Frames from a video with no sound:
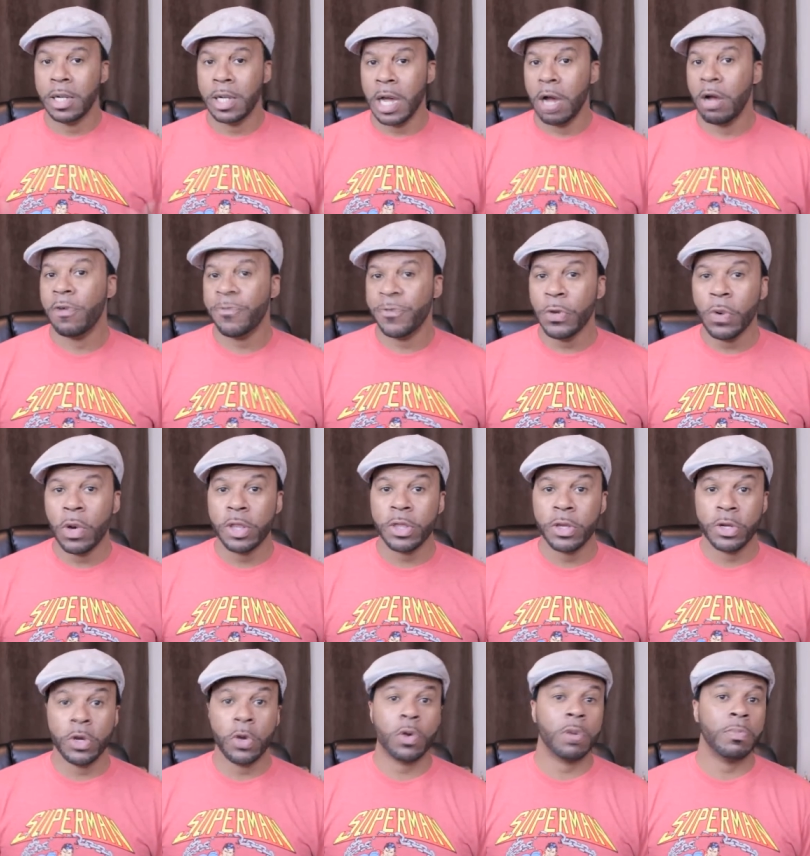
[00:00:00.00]
Now, a few
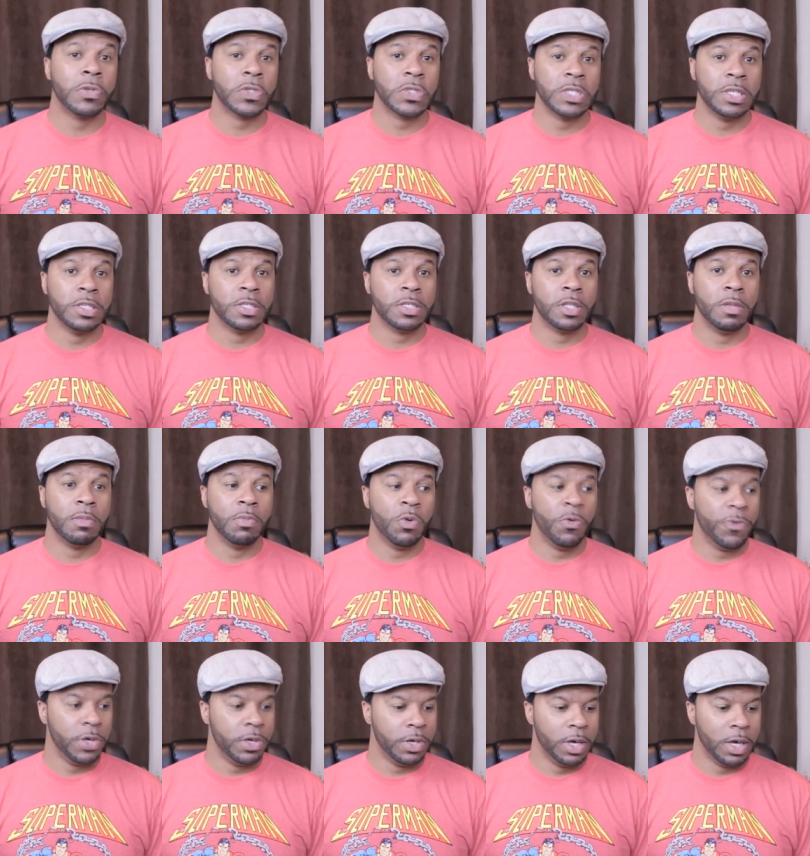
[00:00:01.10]
other notable scenes in the
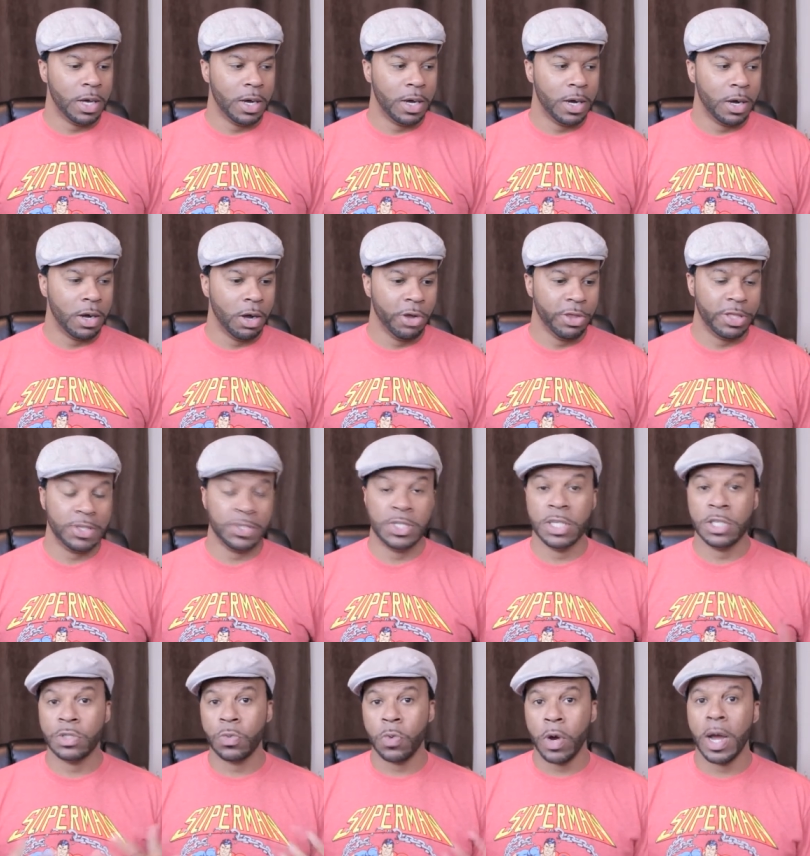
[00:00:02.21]
movie are the
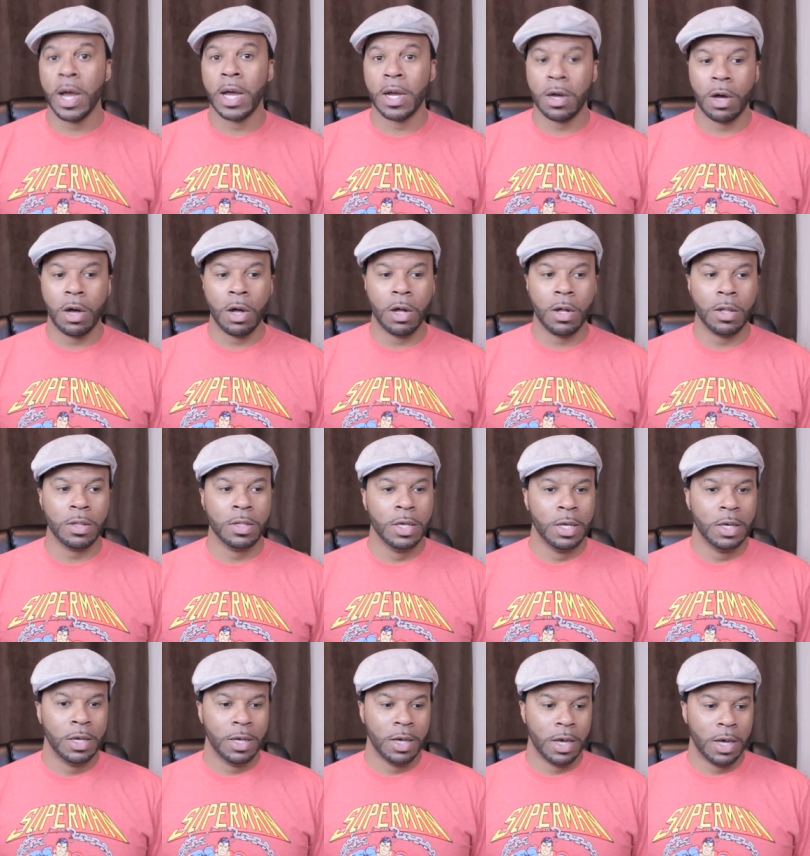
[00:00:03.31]
scenes where I call
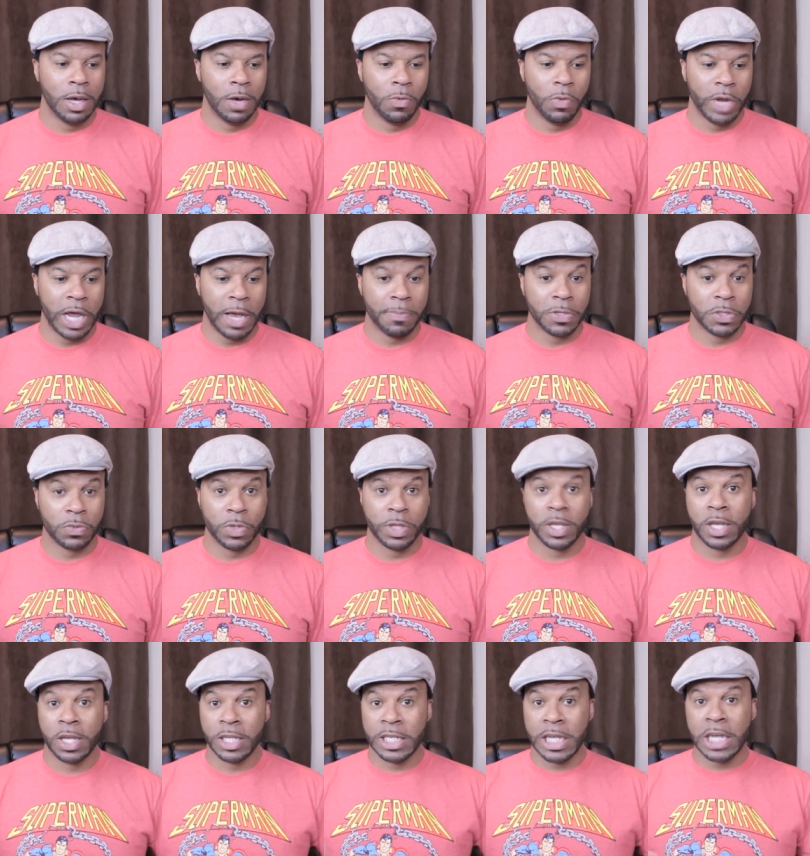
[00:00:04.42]
what happens when
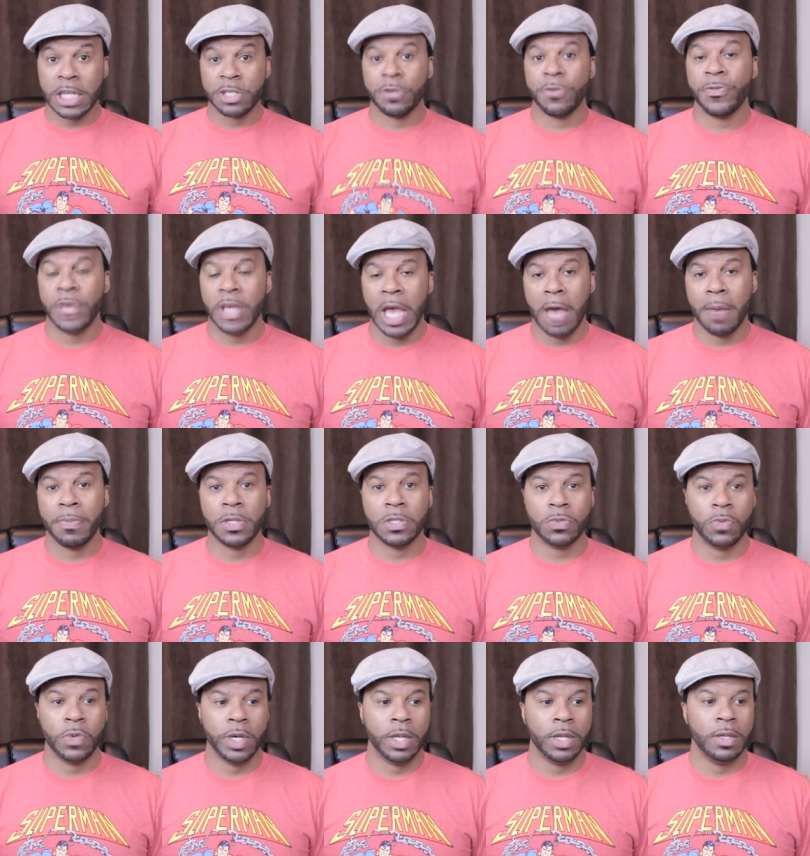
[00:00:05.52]
the catastrophe
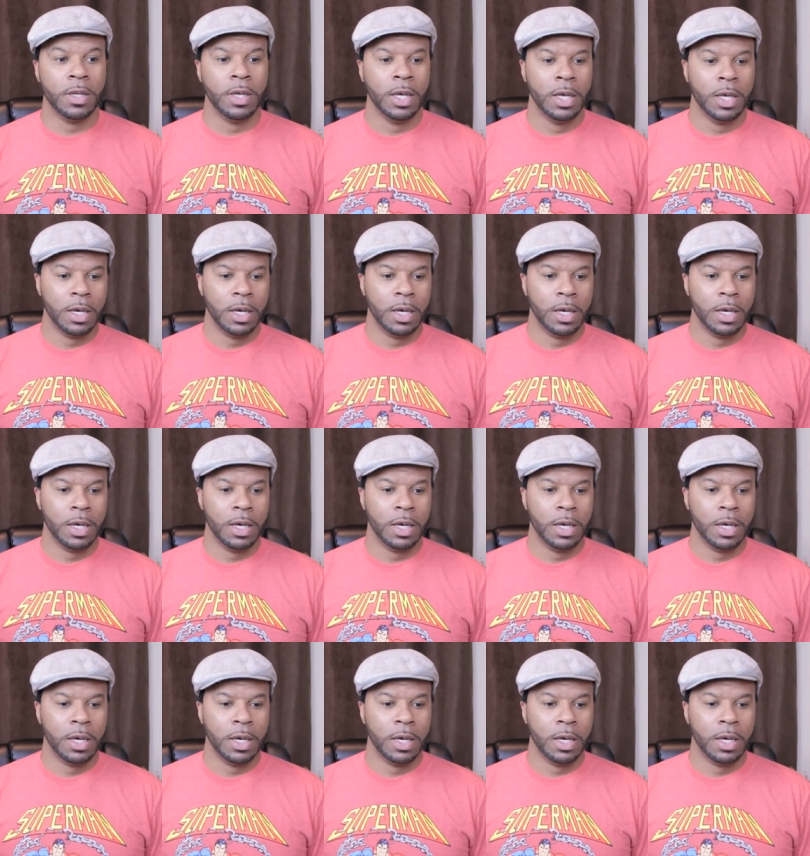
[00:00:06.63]
happens, when